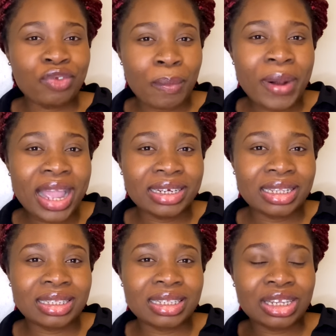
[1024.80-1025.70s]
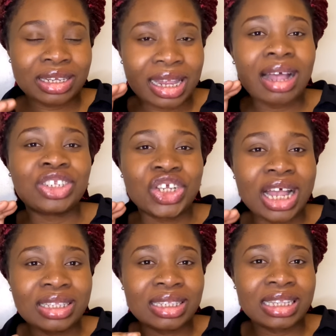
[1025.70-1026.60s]
you're pregnant, there are
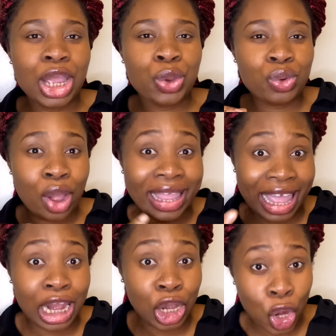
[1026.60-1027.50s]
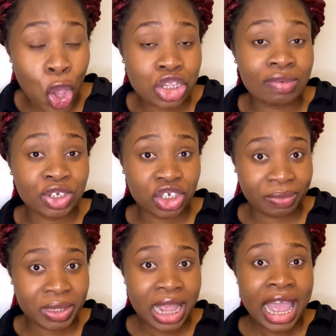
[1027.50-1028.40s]
chances that you'll not get lots of
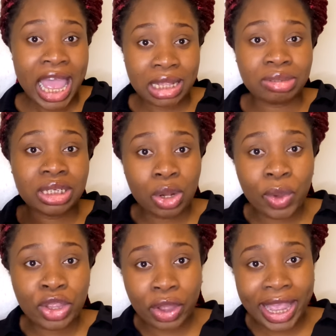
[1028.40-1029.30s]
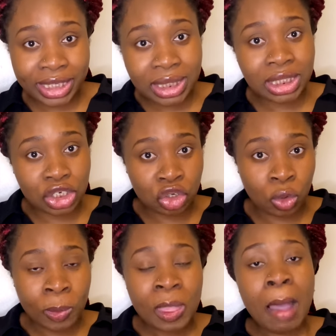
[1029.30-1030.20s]
shifts, especially when your agency
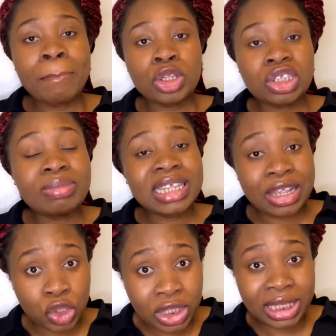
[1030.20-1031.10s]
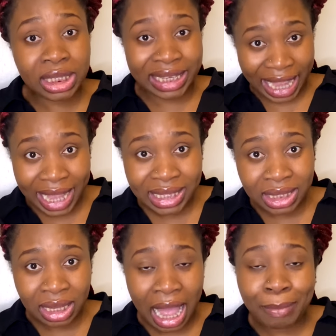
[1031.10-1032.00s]
know. But sometimes you still get,
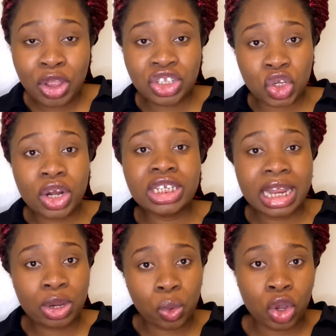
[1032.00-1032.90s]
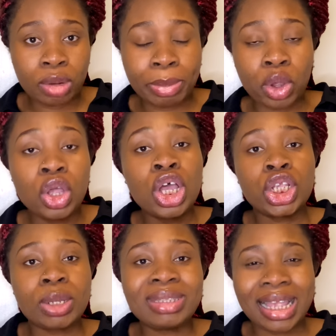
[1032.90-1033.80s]
I'm not discouraging anyone, but
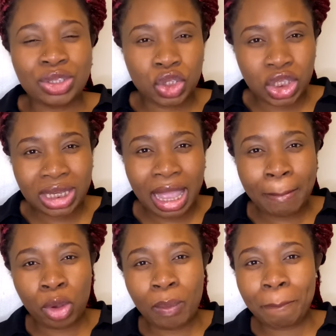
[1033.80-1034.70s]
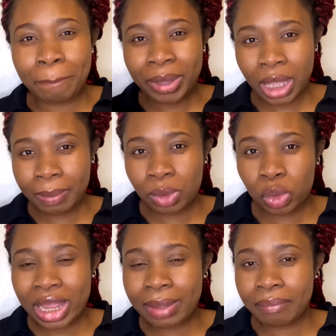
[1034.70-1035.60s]
sometimes you still get, but people,
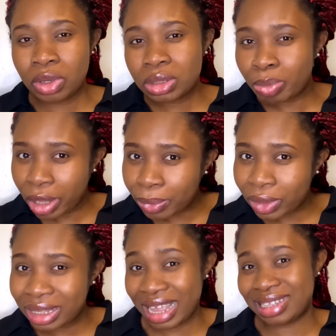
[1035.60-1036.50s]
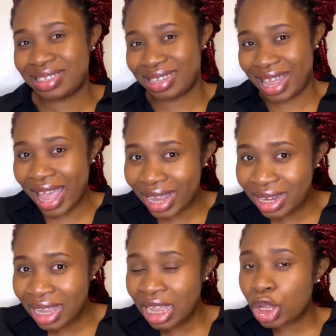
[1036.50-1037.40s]
like most people, get scared
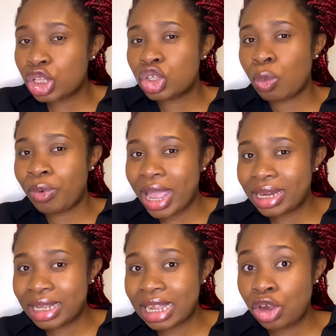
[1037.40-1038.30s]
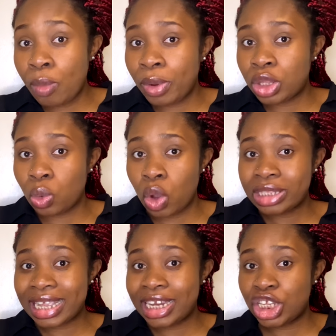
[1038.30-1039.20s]
because you're pregnant and nobody
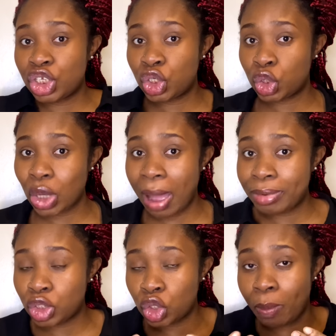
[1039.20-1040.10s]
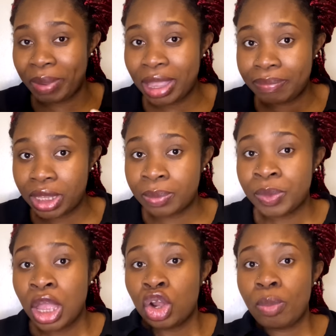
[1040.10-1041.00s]
wants any issue to happen to your baby.
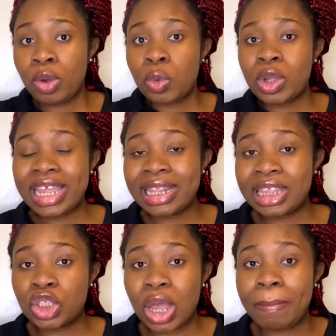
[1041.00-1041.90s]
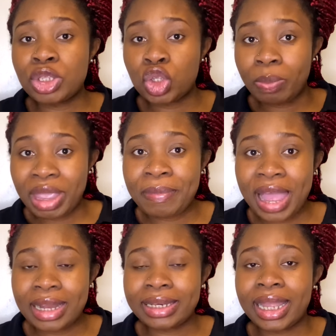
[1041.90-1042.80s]
Nobody wants anything to happen to your baby,
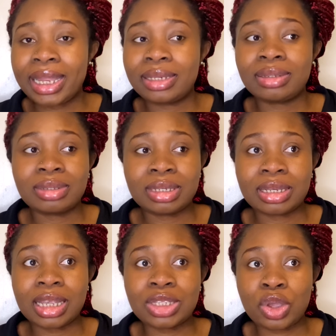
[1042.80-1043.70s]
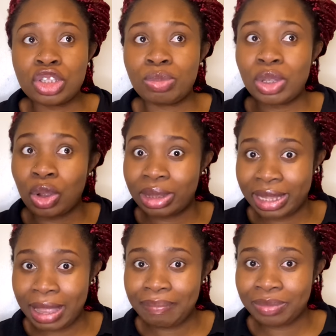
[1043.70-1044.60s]
and then it's going to be on
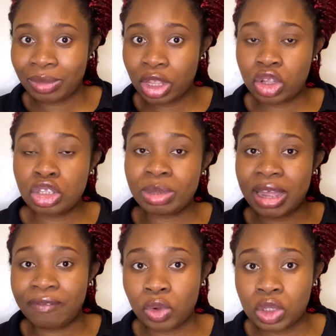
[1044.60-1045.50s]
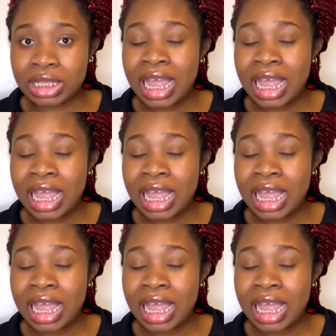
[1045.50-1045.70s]
them, going to be their fault,